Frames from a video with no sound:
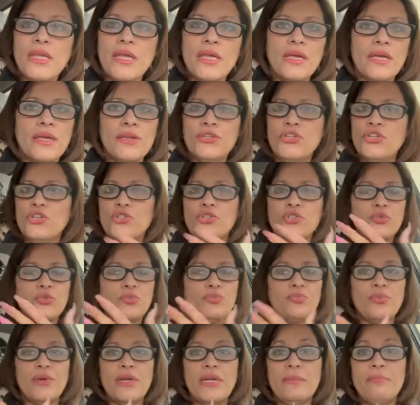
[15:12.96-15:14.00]
you could
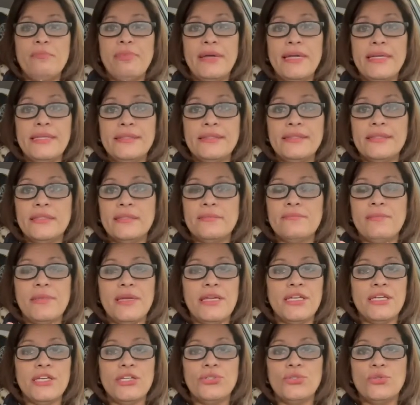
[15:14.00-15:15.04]
spray paint it
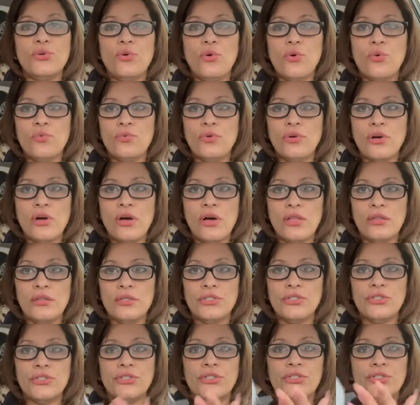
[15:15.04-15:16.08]
make it your own
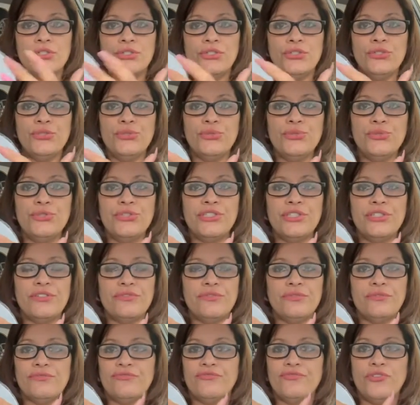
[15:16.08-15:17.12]
color use it
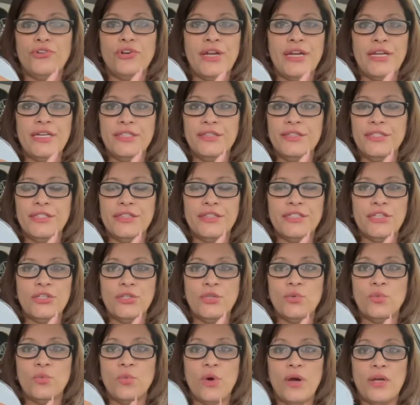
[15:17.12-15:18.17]
for anything that
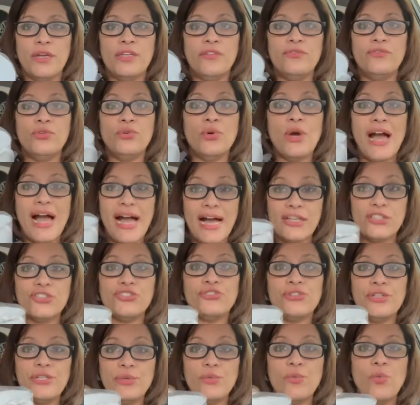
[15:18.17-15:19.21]
you want if you
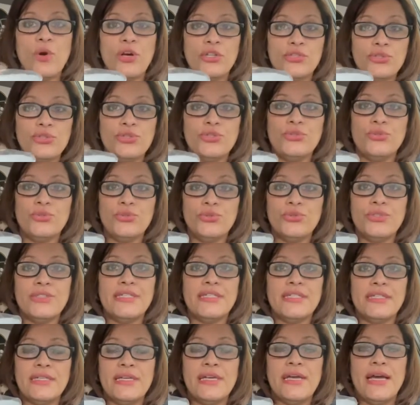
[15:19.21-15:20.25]
actually want to use
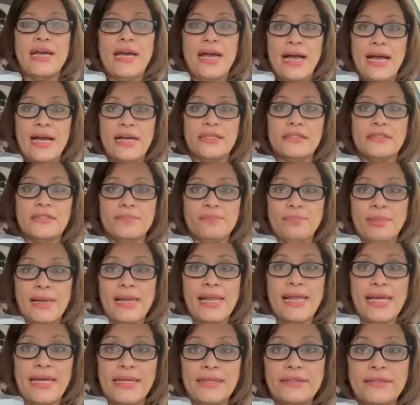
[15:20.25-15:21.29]
it as
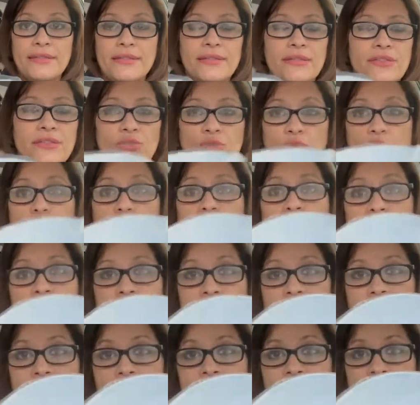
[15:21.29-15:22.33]
plants you
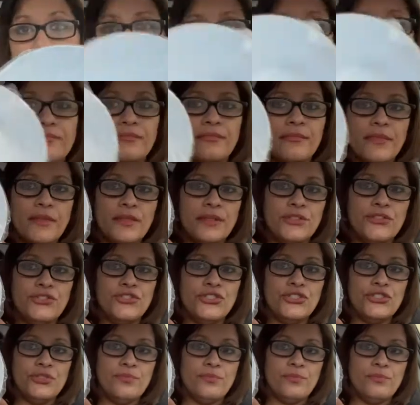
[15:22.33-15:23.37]
can it's
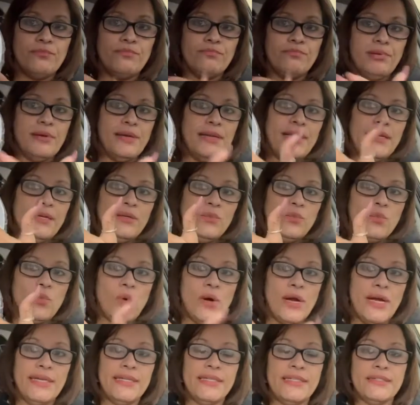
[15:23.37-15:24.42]
just plain
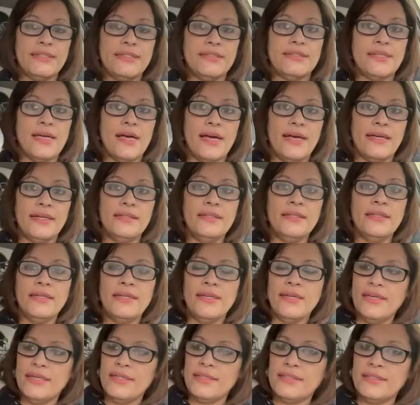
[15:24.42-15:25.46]
white inside
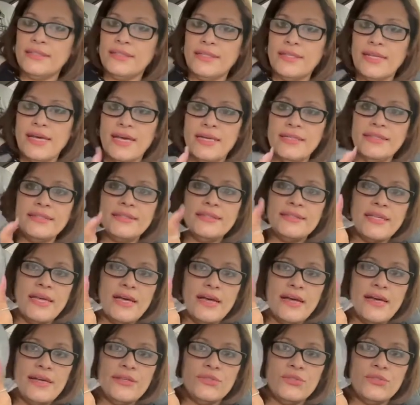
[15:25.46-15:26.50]
is a nice
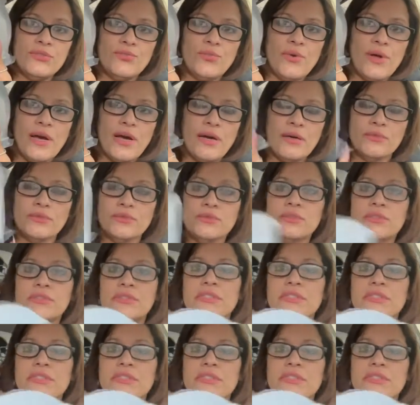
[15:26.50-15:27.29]
size round